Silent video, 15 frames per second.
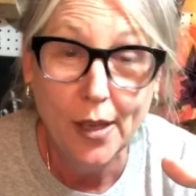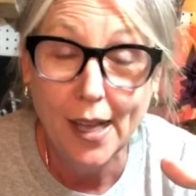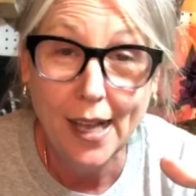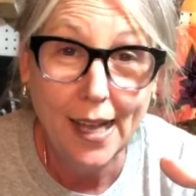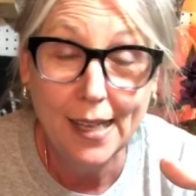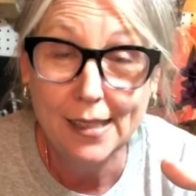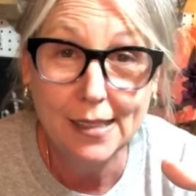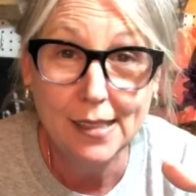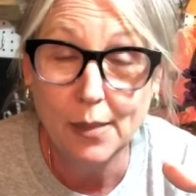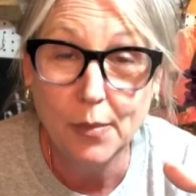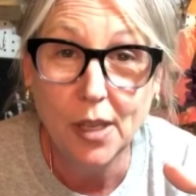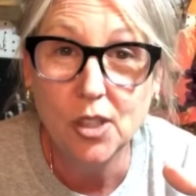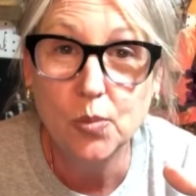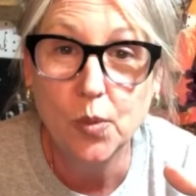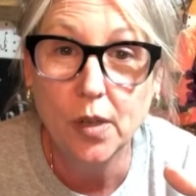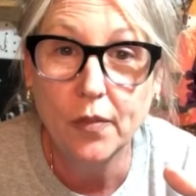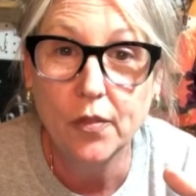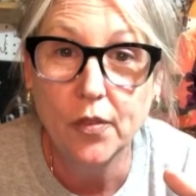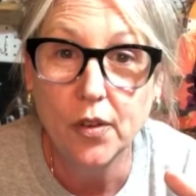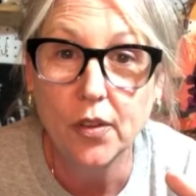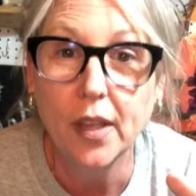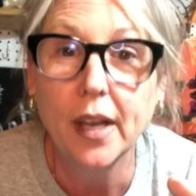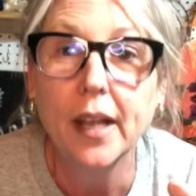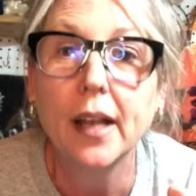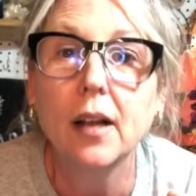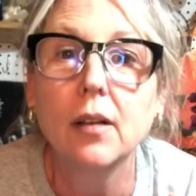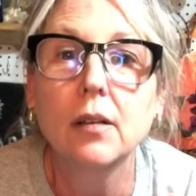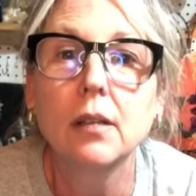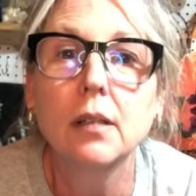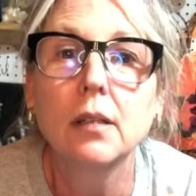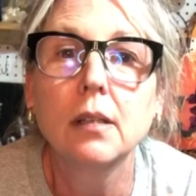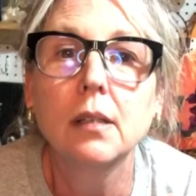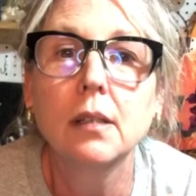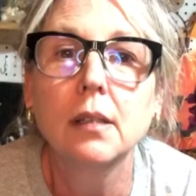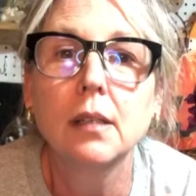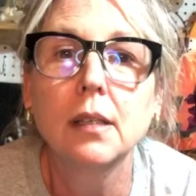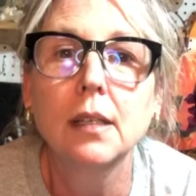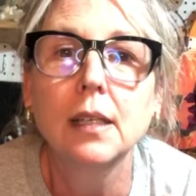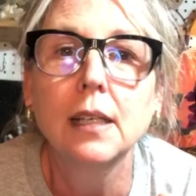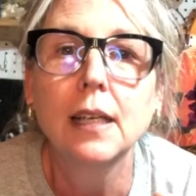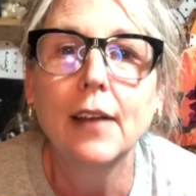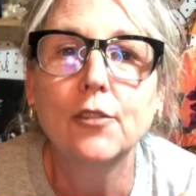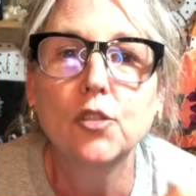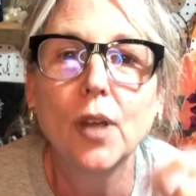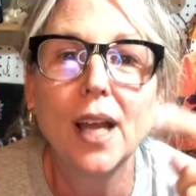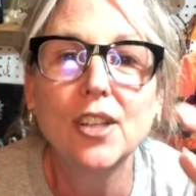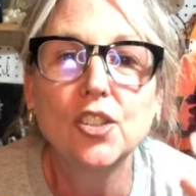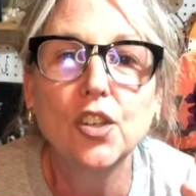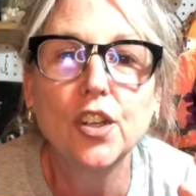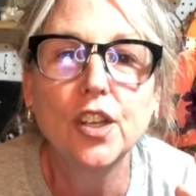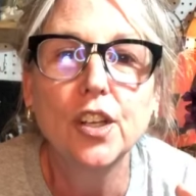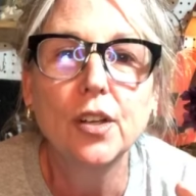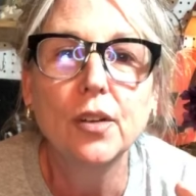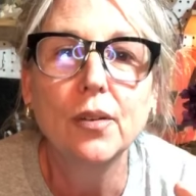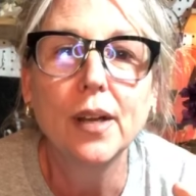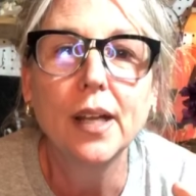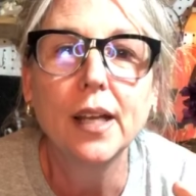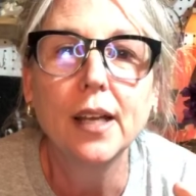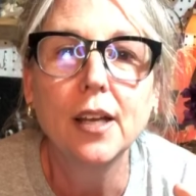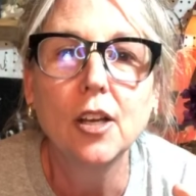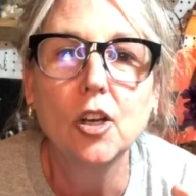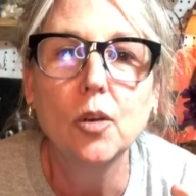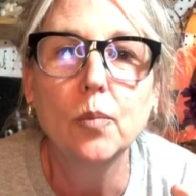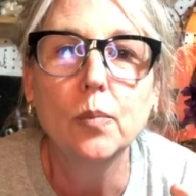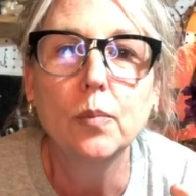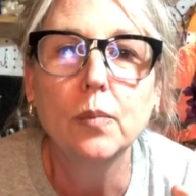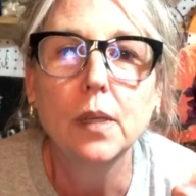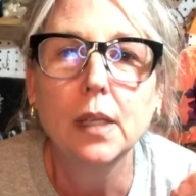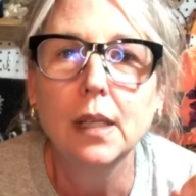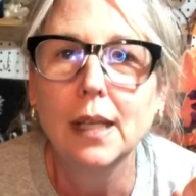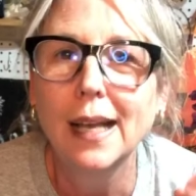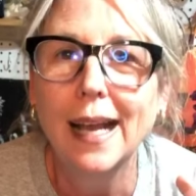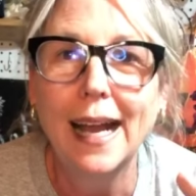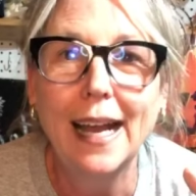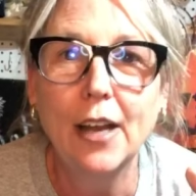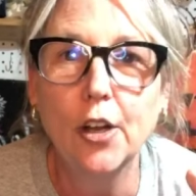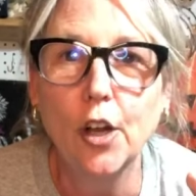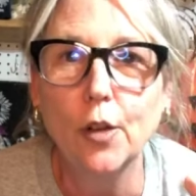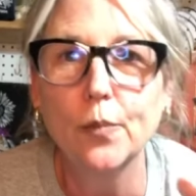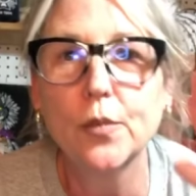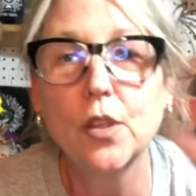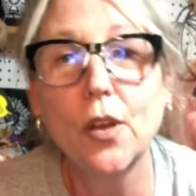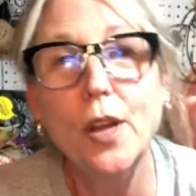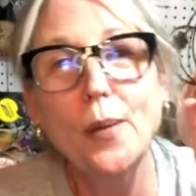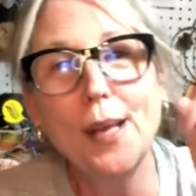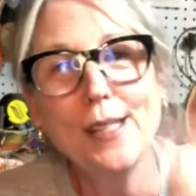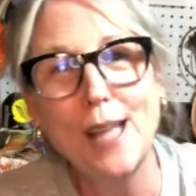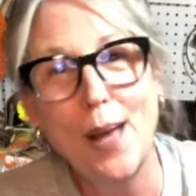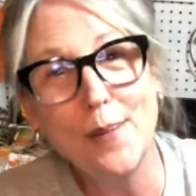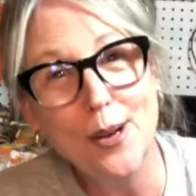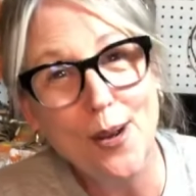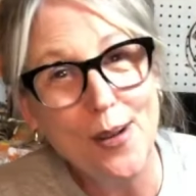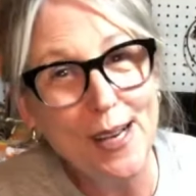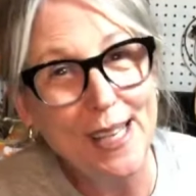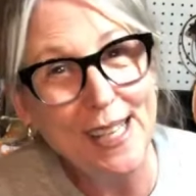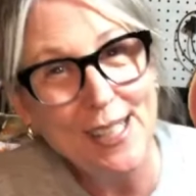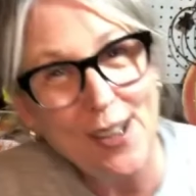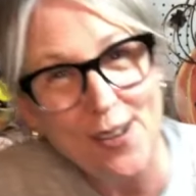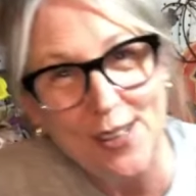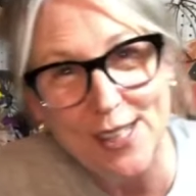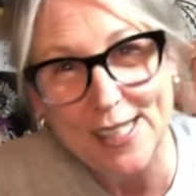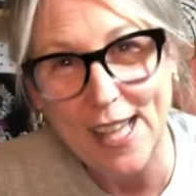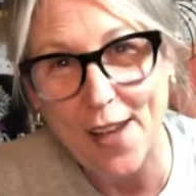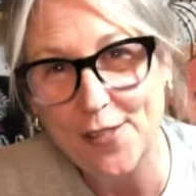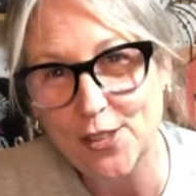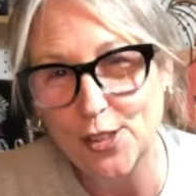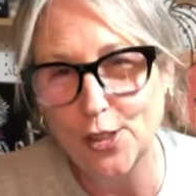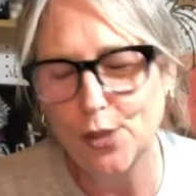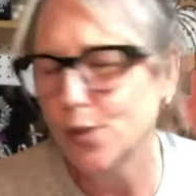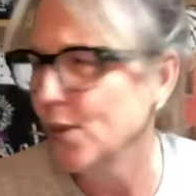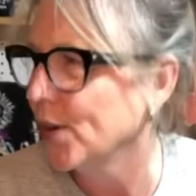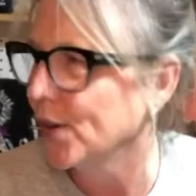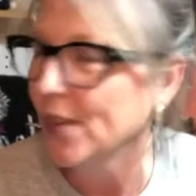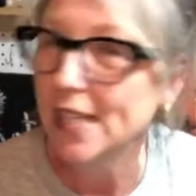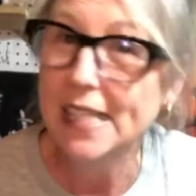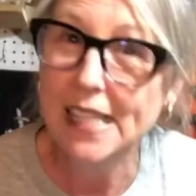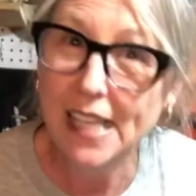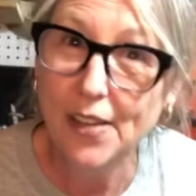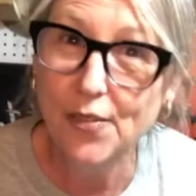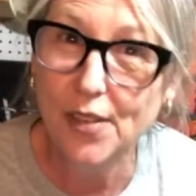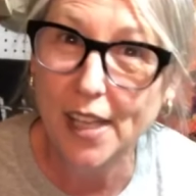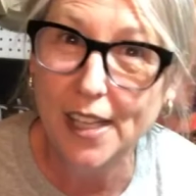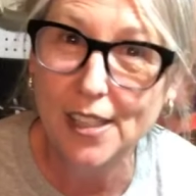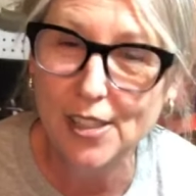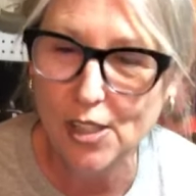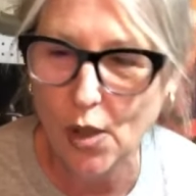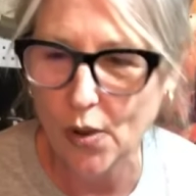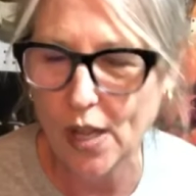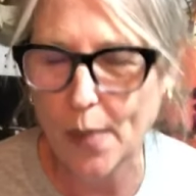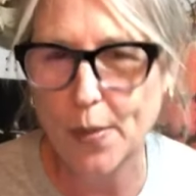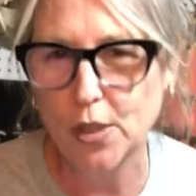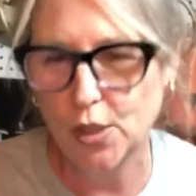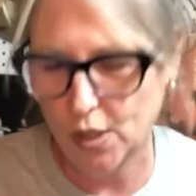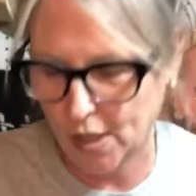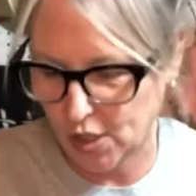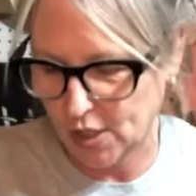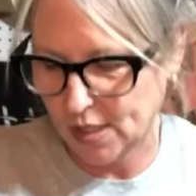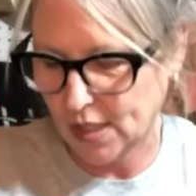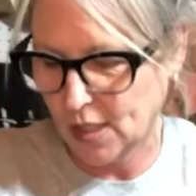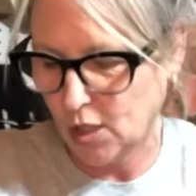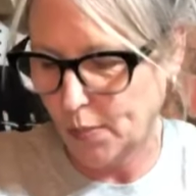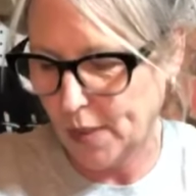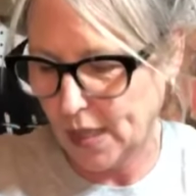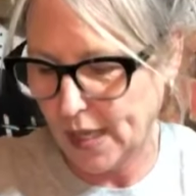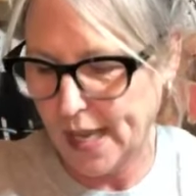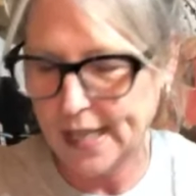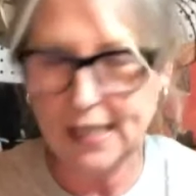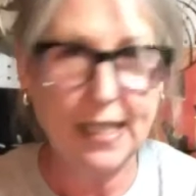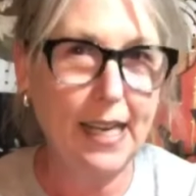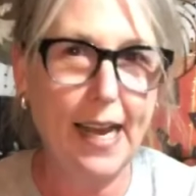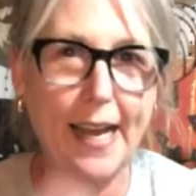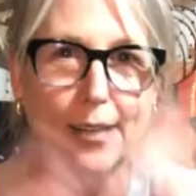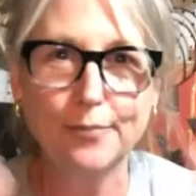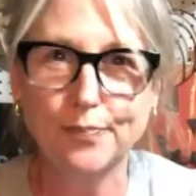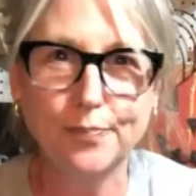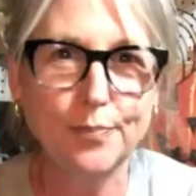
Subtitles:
I just am not smart enough to figure that out. I've tried turning it around. I don't know. So anyways, I'm going to go ahead and get going this afternoon or this evening. So coming to you just a little bit late tonight.